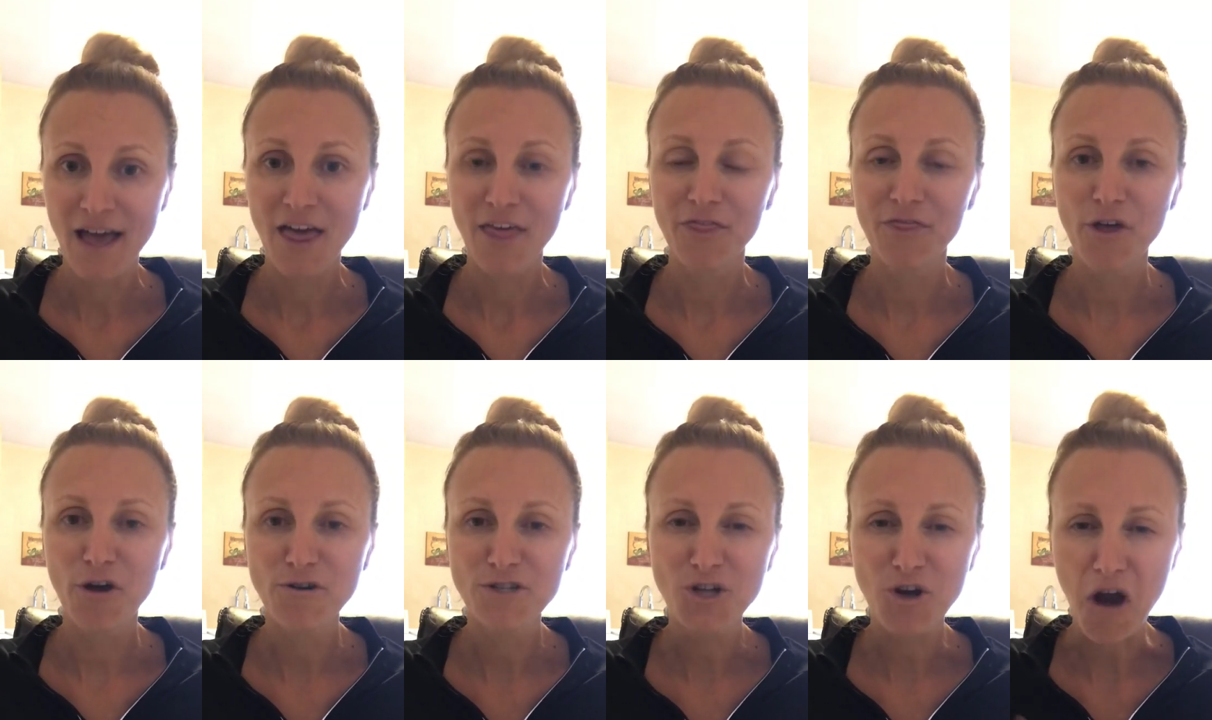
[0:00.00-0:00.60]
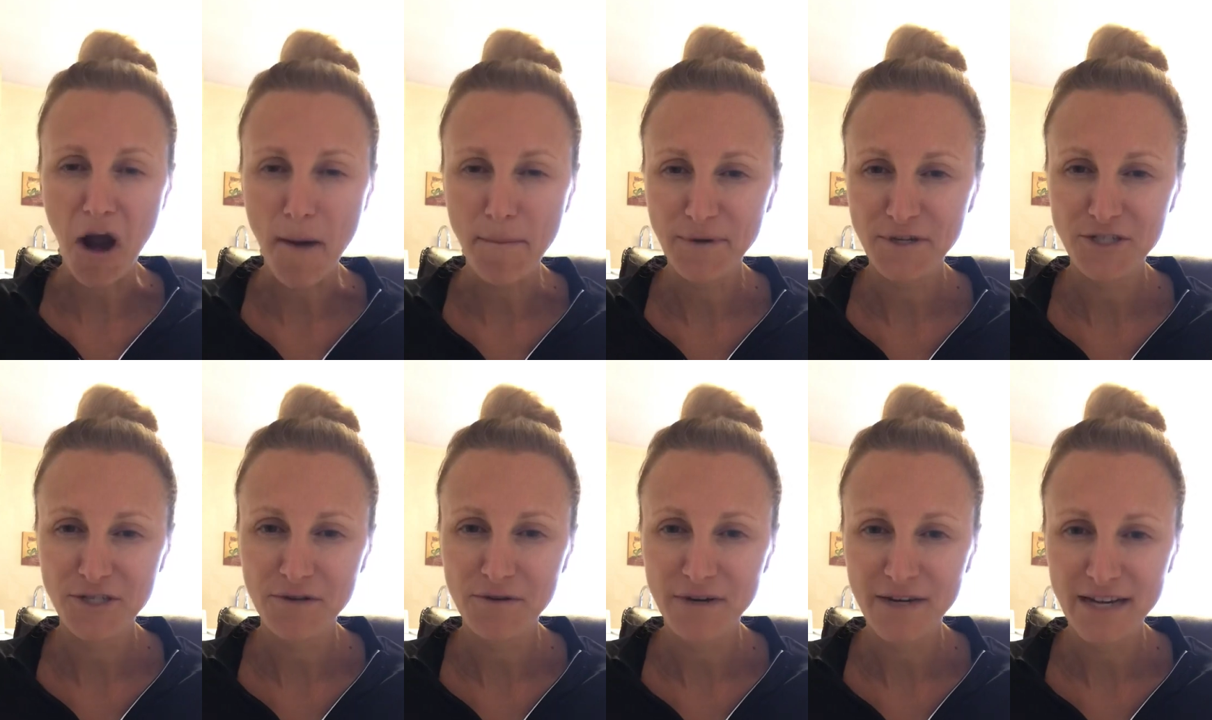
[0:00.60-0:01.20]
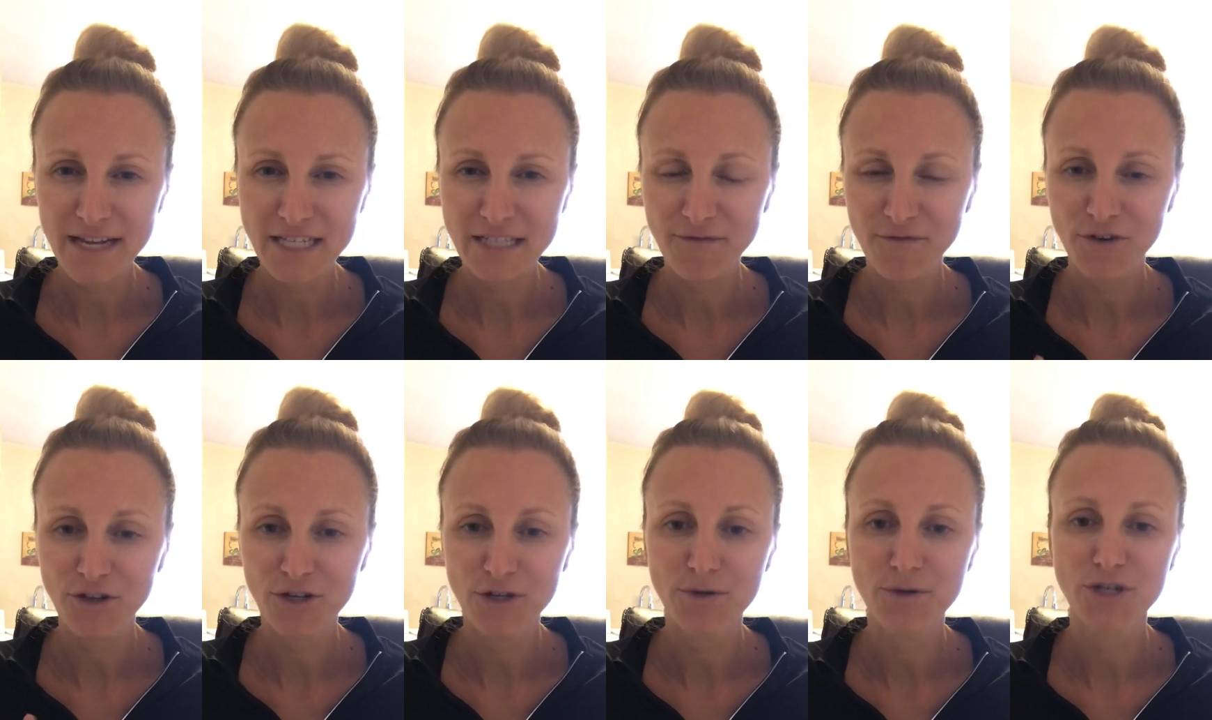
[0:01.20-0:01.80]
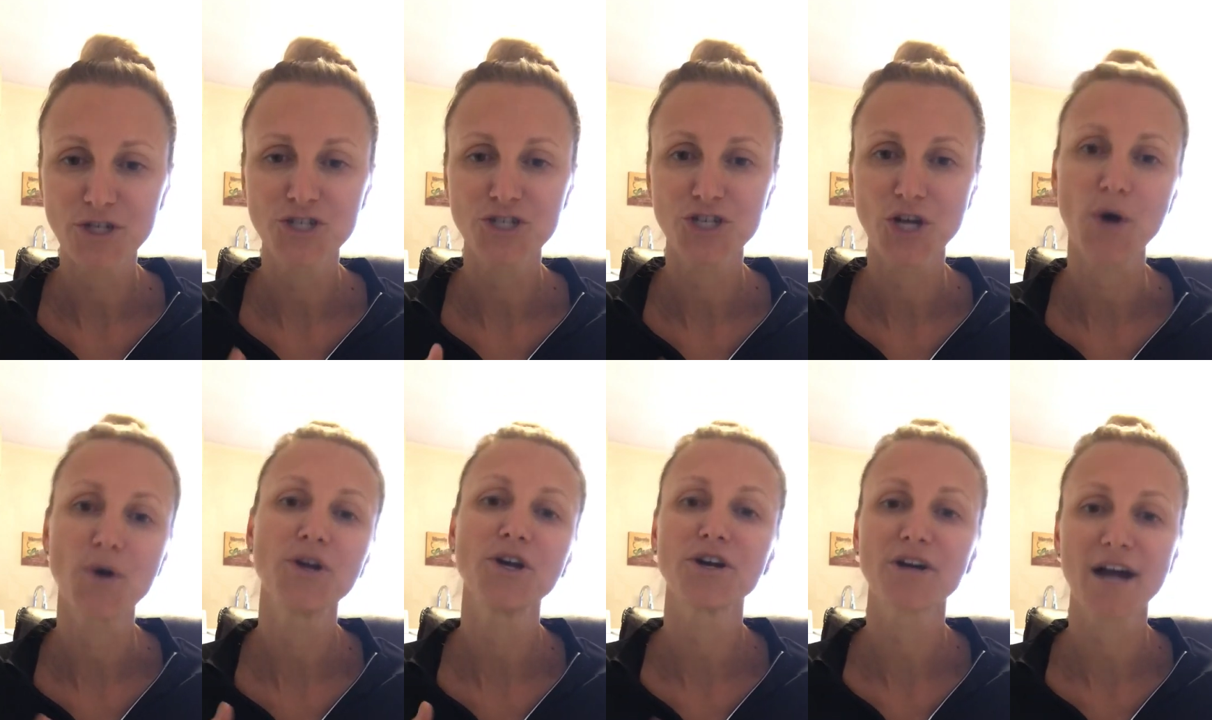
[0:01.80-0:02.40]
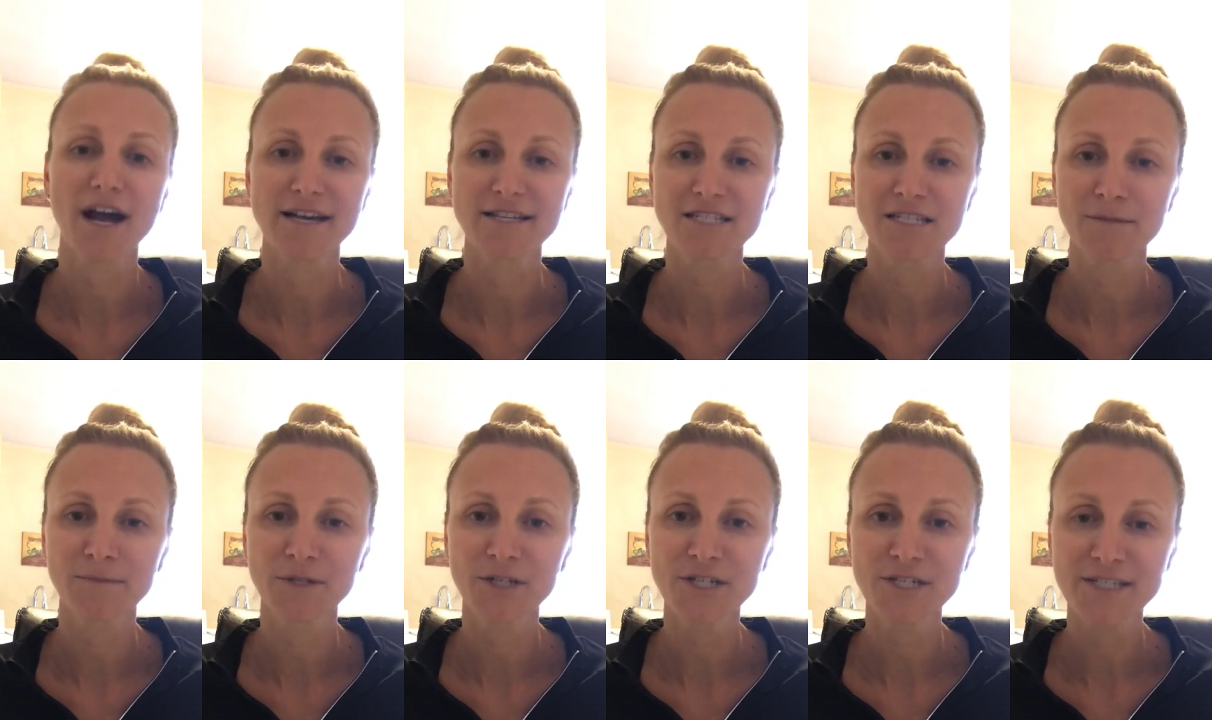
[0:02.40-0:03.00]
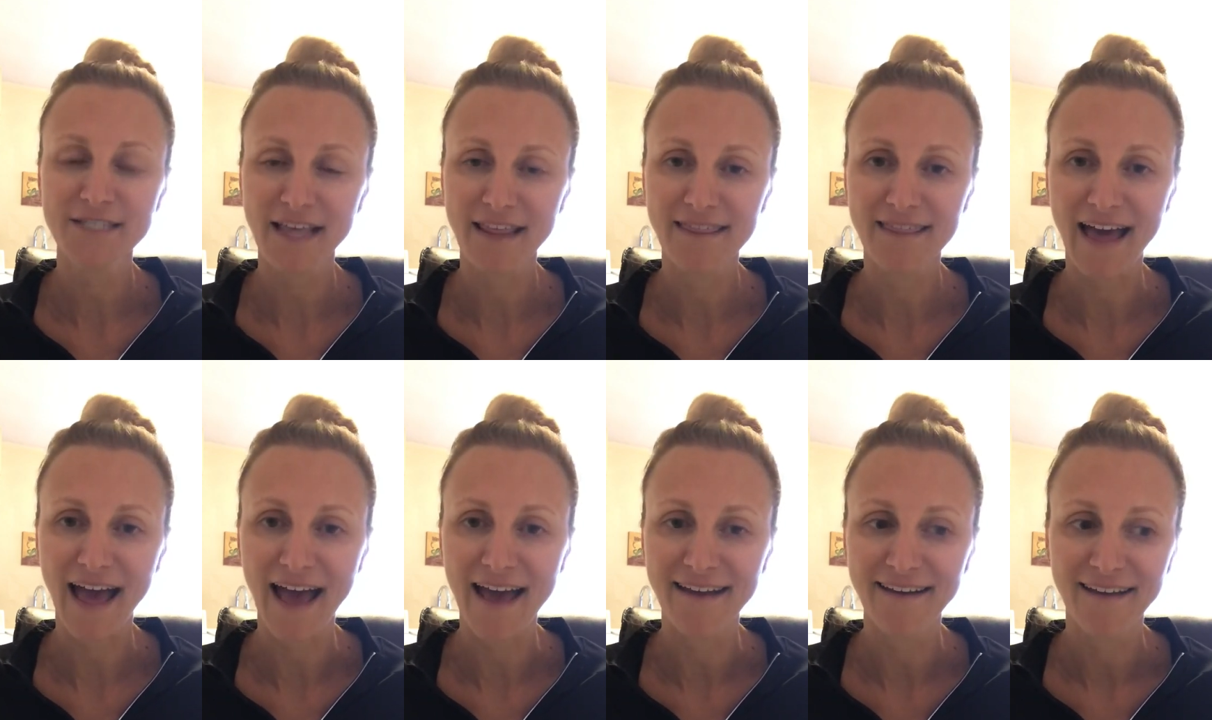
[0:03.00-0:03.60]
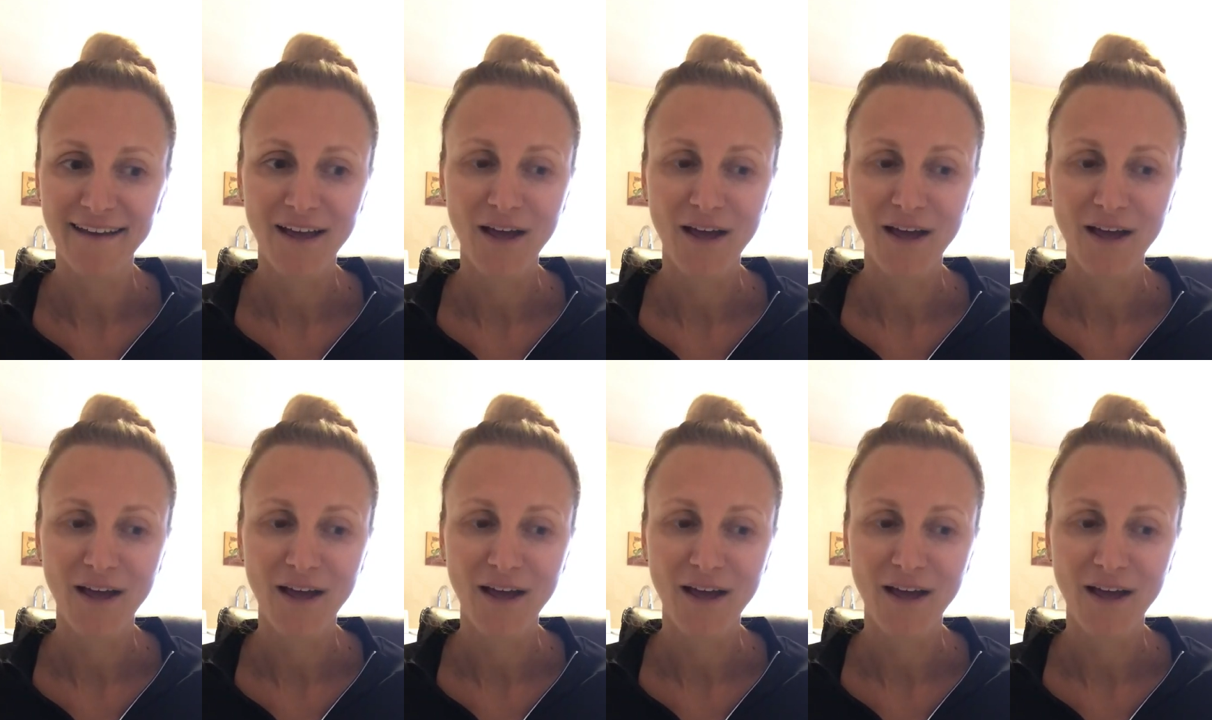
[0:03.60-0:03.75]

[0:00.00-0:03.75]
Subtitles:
Those are opportunities for you to show your customers that